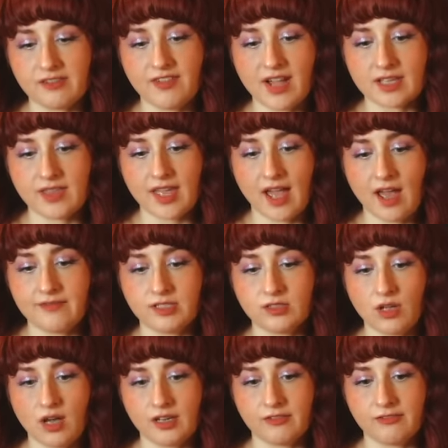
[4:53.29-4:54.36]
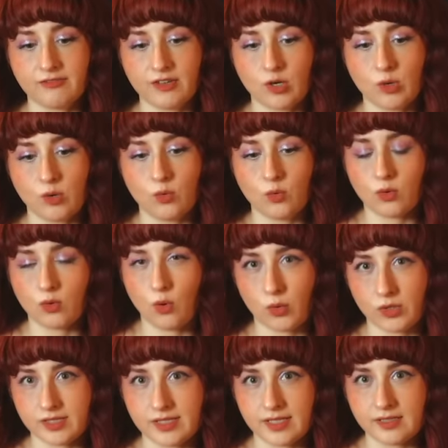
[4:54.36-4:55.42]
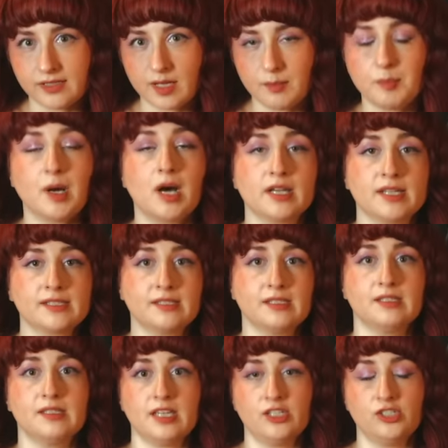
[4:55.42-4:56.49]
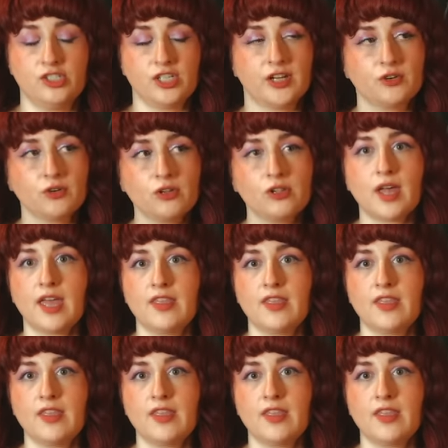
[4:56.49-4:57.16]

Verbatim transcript: In fact, they have a lot of faux corsets and bodices in general,